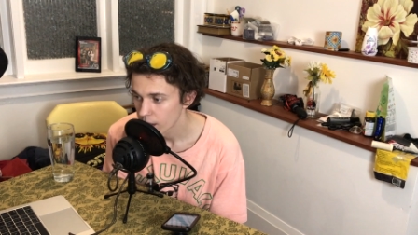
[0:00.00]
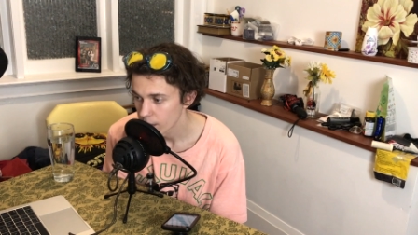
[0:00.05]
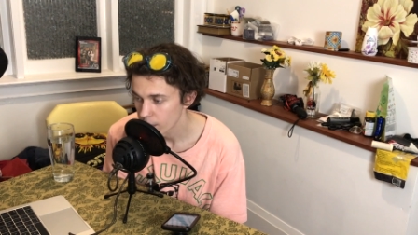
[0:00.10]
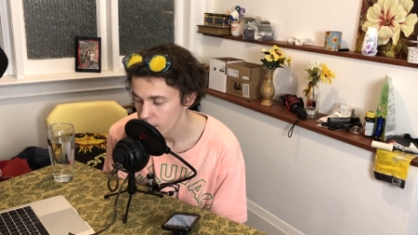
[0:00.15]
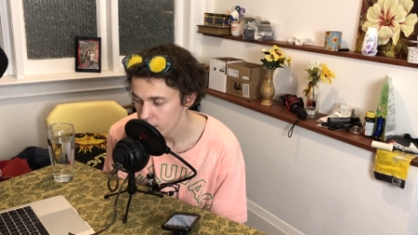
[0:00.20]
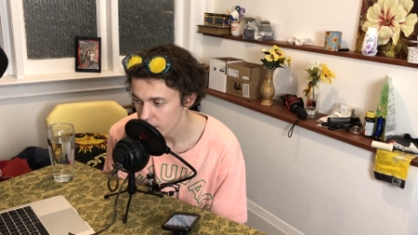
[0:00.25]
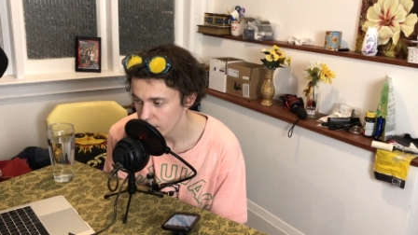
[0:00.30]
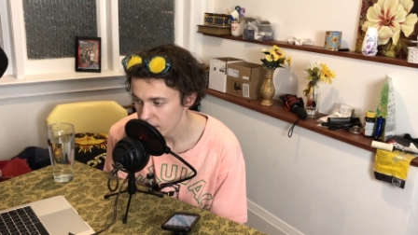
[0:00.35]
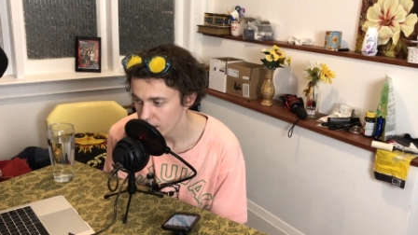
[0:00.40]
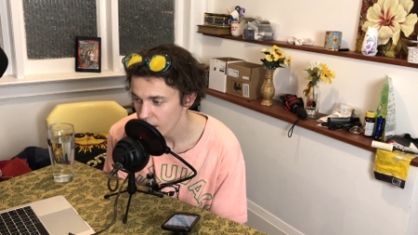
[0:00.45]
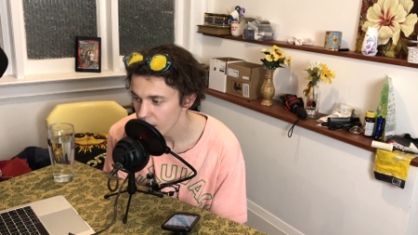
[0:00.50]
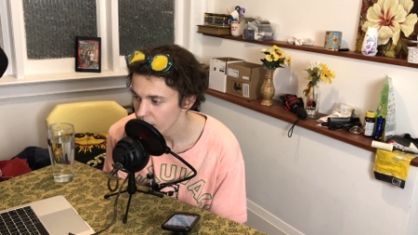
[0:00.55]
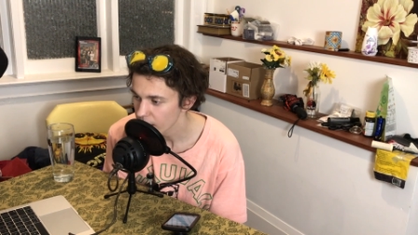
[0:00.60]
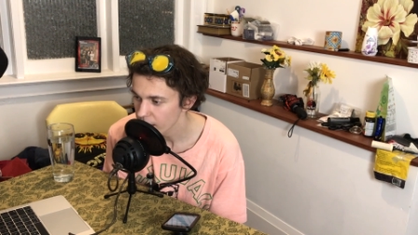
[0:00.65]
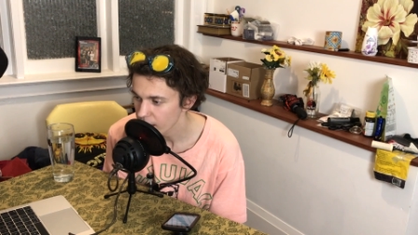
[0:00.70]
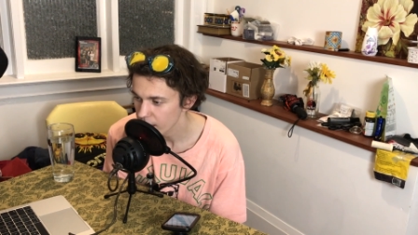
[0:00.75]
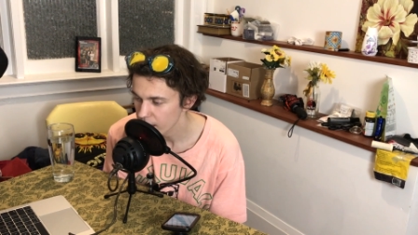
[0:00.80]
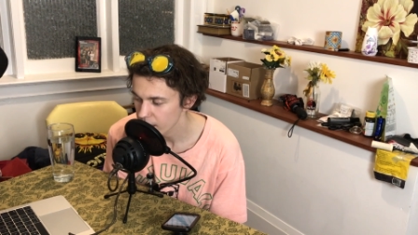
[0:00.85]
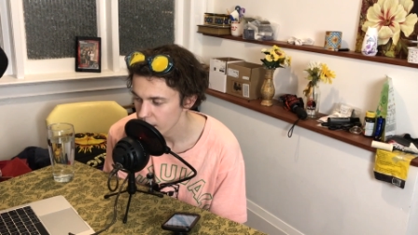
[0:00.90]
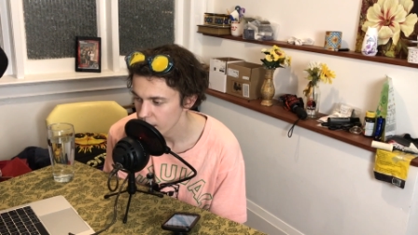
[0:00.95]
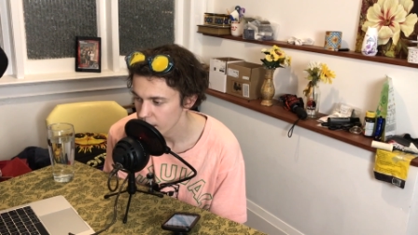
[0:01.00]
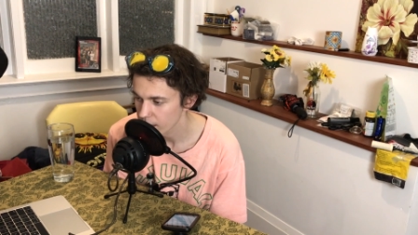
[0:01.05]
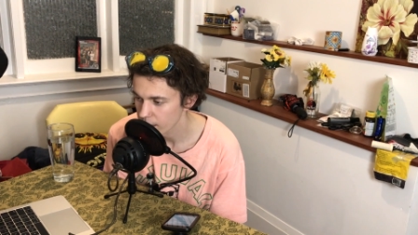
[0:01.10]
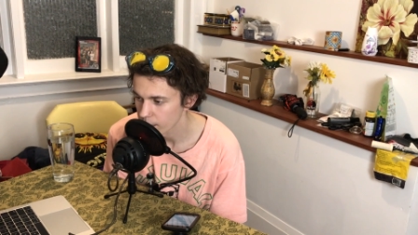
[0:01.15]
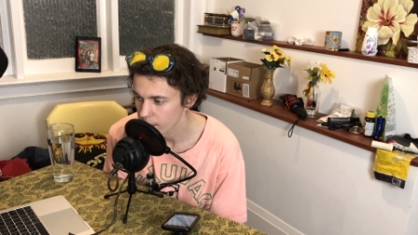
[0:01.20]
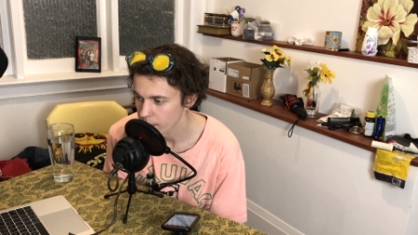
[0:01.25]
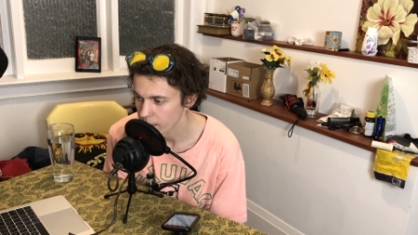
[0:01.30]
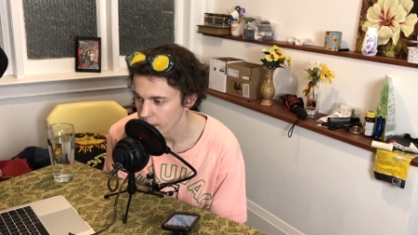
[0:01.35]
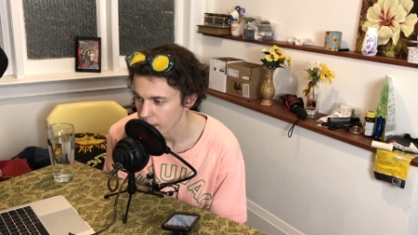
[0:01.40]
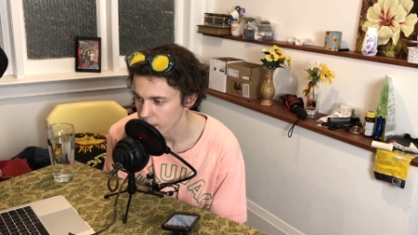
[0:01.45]
It was like not like
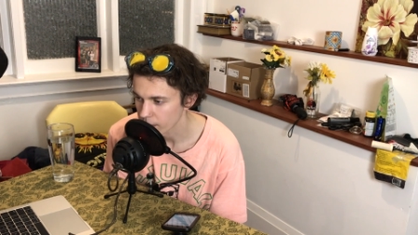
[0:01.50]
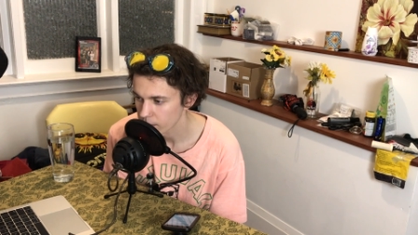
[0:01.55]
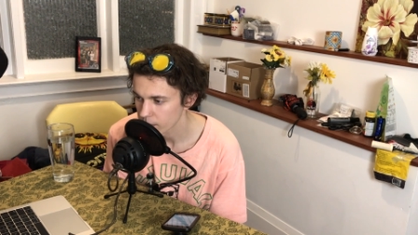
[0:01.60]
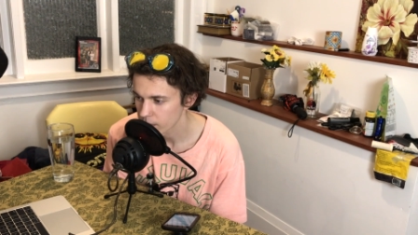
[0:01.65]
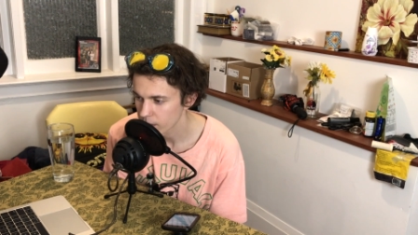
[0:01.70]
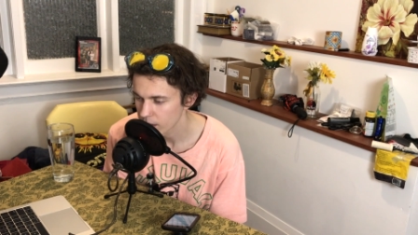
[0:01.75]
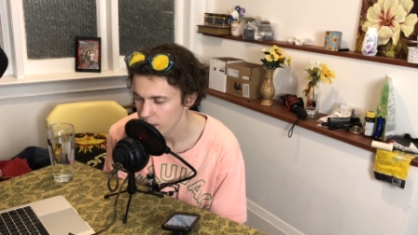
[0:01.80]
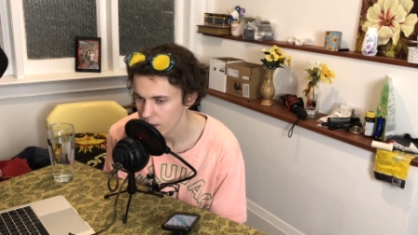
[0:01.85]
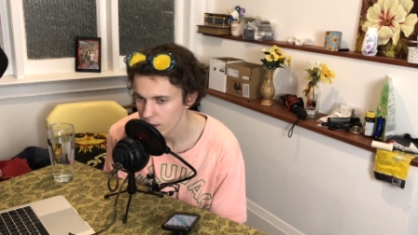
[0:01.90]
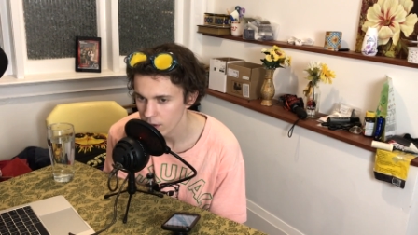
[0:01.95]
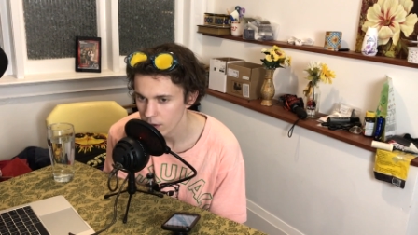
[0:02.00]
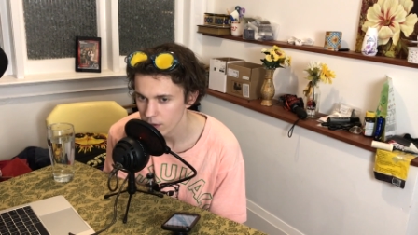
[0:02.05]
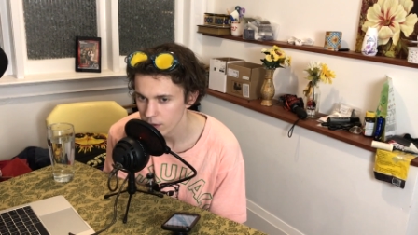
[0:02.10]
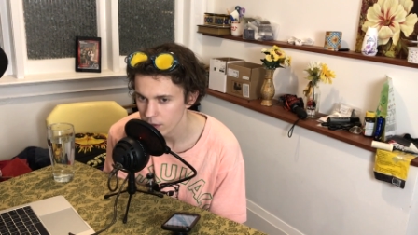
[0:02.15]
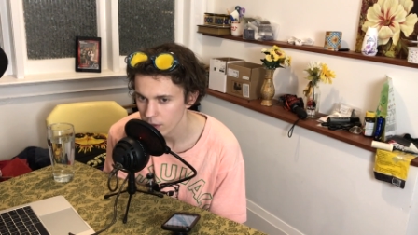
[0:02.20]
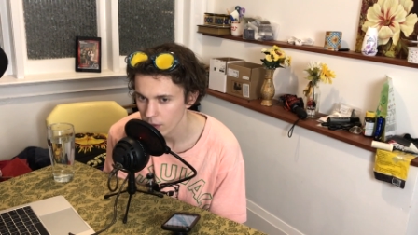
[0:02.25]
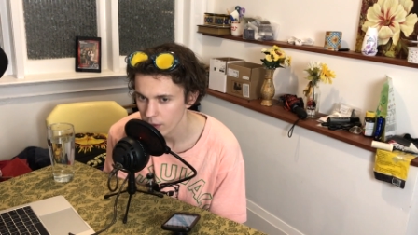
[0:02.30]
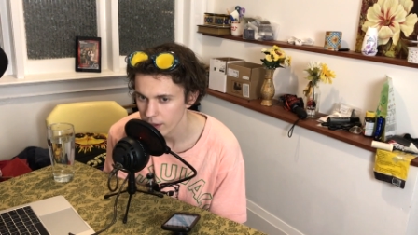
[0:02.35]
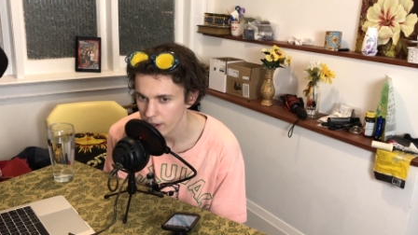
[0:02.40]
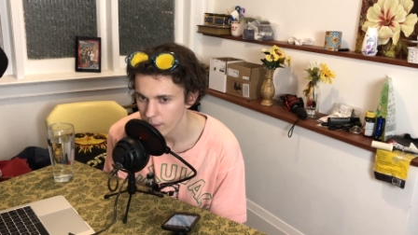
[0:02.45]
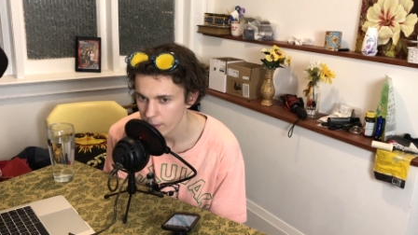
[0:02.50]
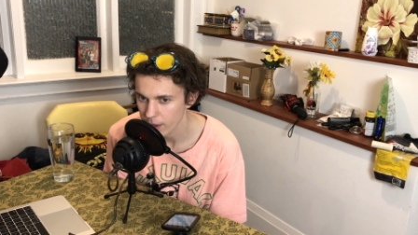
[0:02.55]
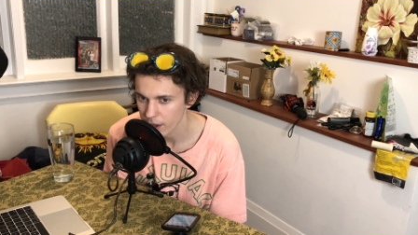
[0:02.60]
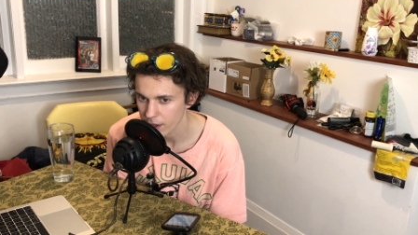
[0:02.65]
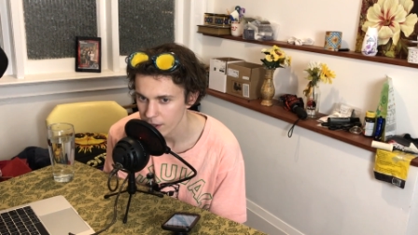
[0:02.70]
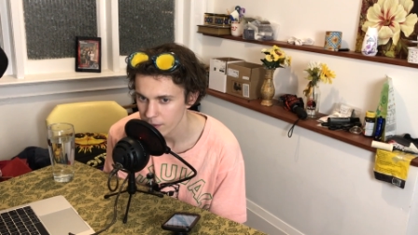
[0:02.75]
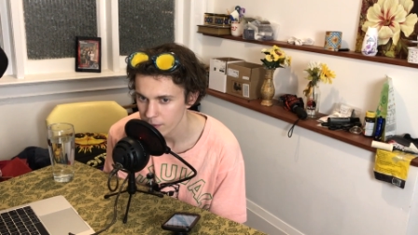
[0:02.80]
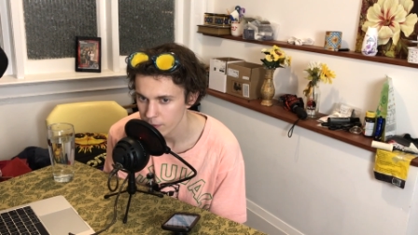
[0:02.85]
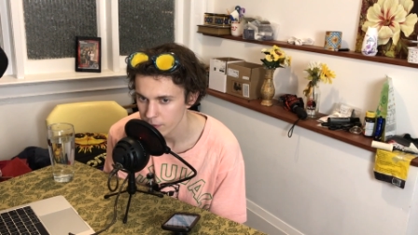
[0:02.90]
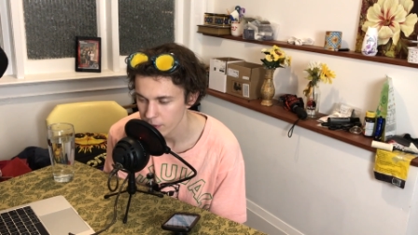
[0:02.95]
the like tears going down
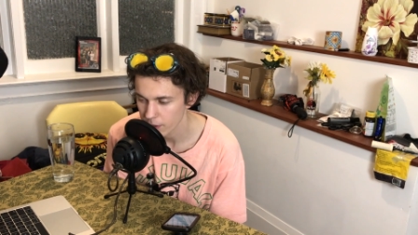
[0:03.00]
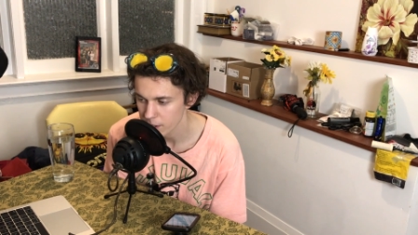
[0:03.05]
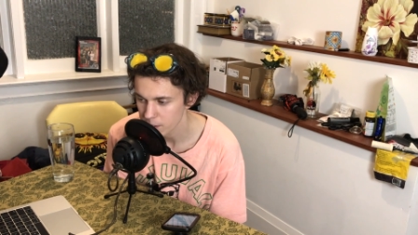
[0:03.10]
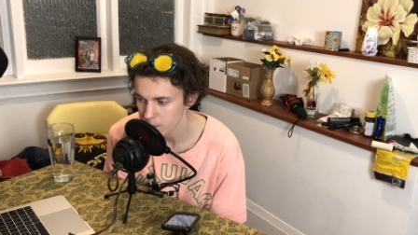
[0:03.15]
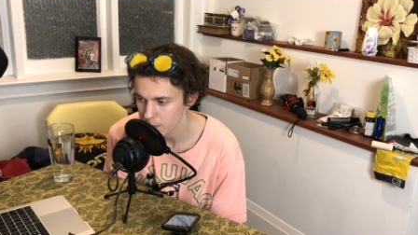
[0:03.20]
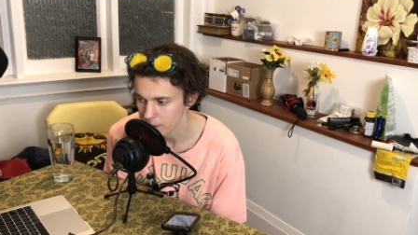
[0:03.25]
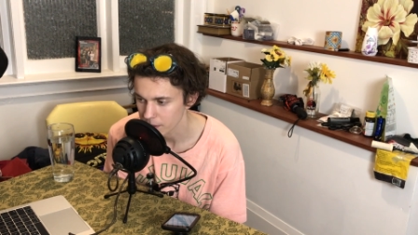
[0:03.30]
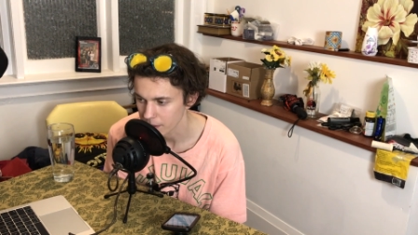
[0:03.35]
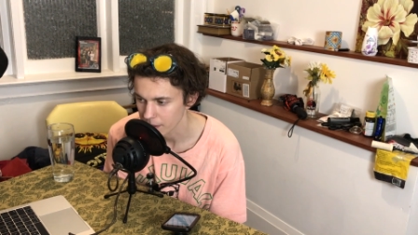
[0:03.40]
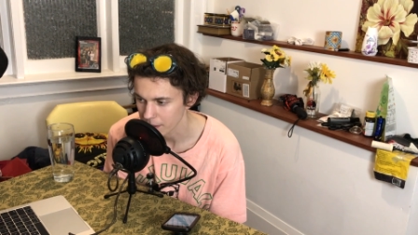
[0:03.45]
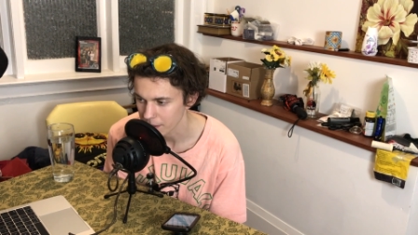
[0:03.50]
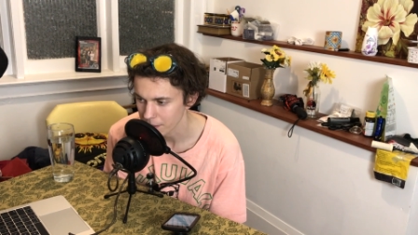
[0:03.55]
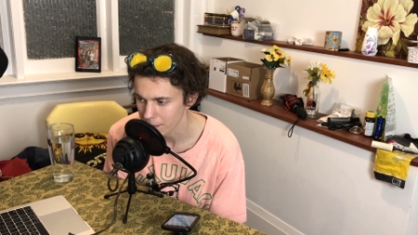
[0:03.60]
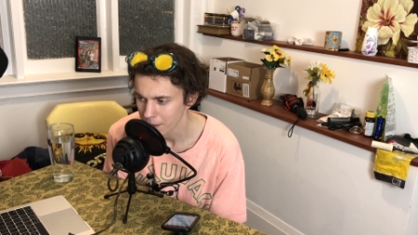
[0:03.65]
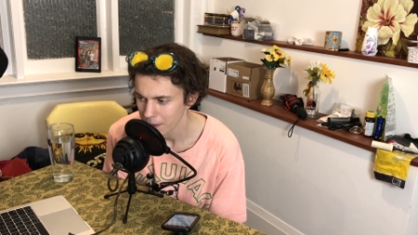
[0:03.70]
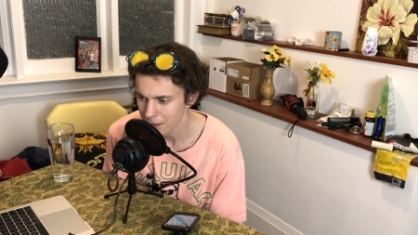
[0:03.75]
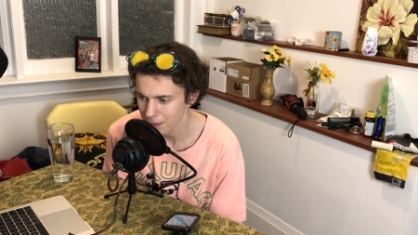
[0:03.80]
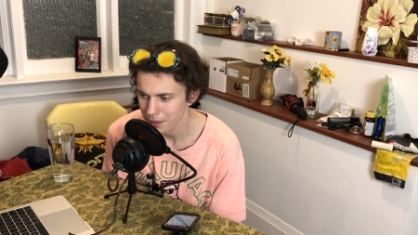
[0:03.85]
my face being like